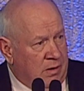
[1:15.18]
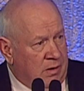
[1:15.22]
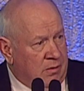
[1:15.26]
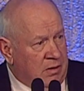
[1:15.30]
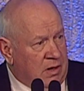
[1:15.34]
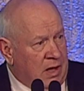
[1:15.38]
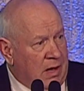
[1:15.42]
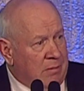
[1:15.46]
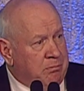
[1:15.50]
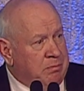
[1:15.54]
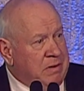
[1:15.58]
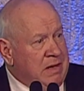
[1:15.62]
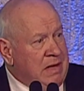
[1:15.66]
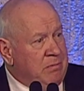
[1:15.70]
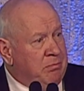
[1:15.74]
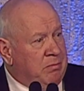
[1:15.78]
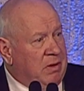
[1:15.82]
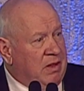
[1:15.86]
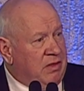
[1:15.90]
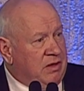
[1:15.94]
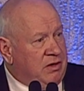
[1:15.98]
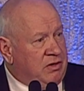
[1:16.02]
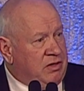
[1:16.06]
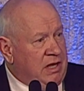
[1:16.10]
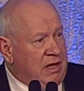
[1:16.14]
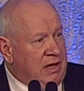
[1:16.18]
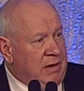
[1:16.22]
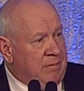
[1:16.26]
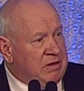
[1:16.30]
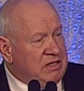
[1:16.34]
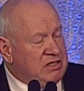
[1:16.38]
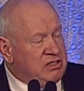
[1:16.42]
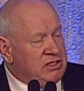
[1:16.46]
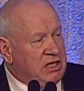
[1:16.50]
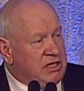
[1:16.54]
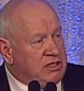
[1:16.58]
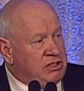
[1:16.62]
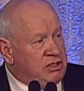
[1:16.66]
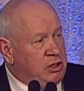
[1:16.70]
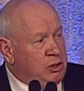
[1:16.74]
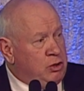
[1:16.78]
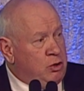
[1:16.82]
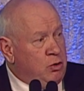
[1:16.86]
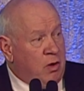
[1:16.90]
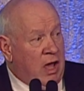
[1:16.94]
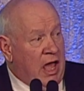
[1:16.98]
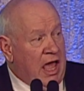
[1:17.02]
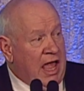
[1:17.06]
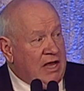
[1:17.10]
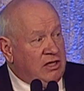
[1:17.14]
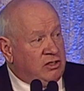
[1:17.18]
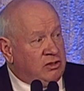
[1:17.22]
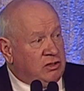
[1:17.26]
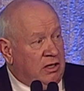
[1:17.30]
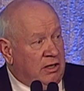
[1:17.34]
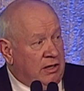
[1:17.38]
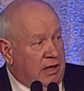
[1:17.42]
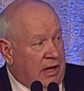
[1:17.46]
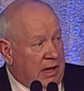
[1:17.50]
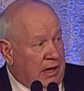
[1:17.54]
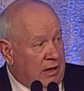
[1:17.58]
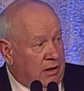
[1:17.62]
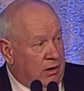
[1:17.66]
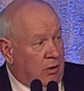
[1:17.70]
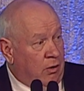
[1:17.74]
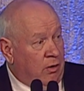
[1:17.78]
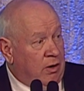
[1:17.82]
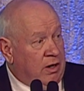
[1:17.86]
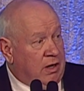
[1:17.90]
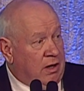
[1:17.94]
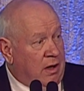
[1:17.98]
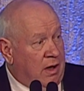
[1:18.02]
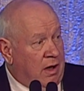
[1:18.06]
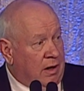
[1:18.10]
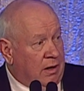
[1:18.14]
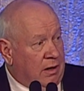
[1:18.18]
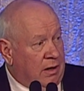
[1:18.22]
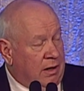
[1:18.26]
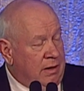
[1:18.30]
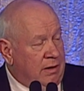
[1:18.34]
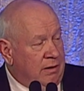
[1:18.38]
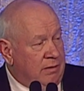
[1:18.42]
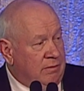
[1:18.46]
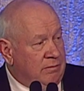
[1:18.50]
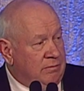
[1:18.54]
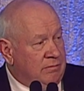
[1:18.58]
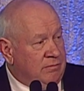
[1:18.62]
got beat by the team in 62 Ashland that had Larry Conley,